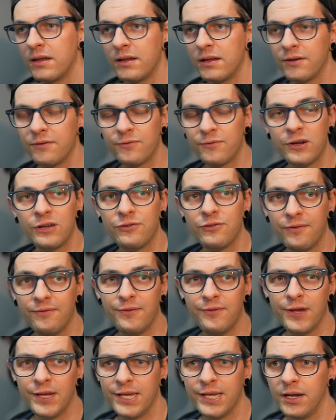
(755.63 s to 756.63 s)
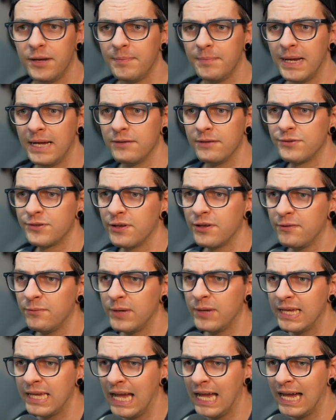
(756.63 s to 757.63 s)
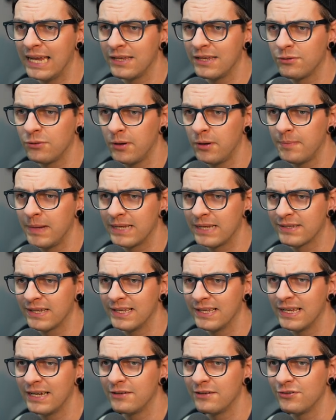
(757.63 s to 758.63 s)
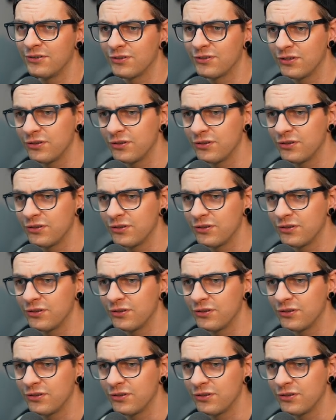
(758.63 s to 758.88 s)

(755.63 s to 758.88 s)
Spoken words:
£339. So if we add it to our basket now just to